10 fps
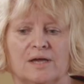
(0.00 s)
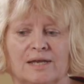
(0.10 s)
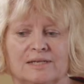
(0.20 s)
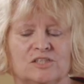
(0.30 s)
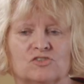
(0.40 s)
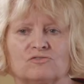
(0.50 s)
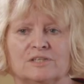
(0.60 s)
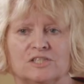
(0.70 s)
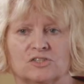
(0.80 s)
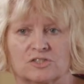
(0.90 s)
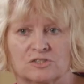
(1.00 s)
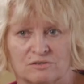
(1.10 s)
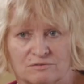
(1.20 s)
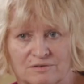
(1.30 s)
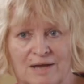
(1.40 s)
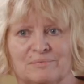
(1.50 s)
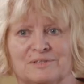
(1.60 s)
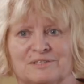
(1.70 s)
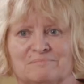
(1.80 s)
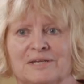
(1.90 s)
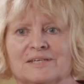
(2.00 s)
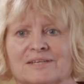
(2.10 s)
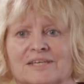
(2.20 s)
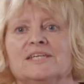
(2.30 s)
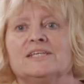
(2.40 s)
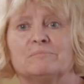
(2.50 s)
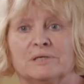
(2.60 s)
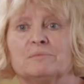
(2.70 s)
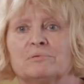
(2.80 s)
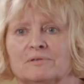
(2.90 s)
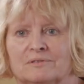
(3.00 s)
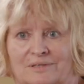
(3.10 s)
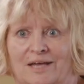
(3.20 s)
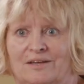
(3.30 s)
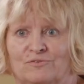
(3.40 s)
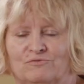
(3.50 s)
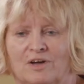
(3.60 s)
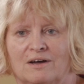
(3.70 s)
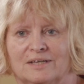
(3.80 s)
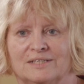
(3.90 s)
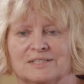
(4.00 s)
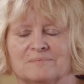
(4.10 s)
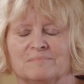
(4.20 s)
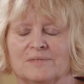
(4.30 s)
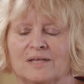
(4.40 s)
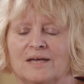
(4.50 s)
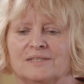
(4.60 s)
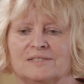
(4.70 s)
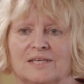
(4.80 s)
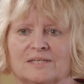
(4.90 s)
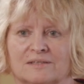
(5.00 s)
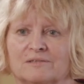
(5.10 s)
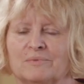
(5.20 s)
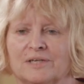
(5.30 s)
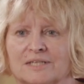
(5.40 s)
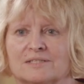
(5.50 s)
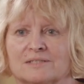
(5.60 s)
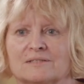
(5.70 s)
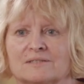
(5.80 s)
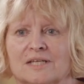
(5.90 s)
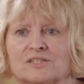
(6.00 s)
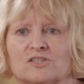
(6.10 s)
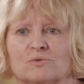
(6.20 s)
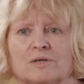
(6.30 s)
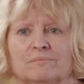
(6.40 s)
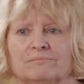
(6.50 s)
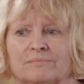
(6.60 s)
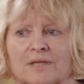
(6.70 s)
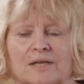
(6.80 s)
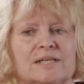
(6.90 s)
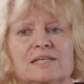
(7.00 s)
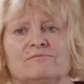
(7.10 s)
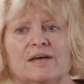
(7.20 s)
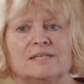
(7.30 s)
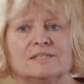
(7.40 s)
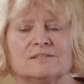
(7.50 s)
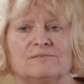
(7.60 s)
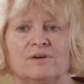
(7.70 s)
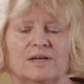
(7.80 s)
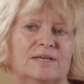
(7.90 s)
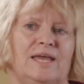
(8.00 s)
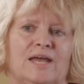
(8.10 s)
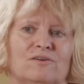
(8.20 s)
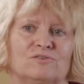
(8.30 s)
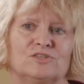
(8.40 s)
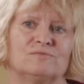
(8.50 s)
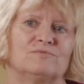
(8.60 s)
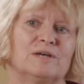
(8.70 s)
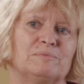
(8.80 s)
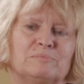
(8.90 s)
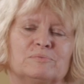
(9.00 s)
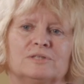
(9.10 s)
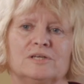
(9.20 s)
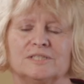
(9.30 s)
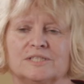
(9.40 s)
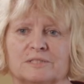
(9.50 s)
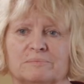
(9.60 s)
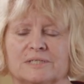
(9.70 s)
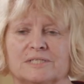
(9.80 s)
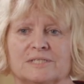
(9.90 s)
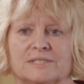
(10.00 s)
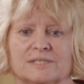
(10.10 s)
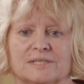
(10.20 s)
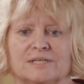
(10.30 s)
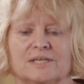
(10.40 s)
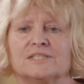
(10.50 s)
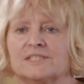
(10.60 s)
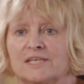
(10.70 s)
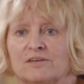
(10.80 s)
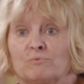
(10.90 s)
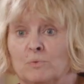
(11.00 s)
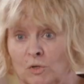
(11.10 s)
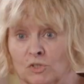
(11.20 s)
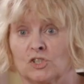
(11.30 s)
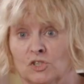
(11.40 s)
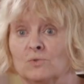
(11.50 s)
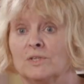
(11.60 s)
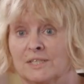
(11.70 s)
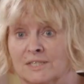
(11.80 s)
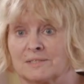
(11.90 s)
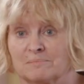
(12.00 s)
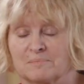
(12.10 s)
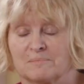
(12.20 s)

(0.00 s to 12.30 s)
I literally just grabbed as many keen people as I could find and said, come on, let's do a little event, invite carers, invite people with learning disabilities and see if we want to do this.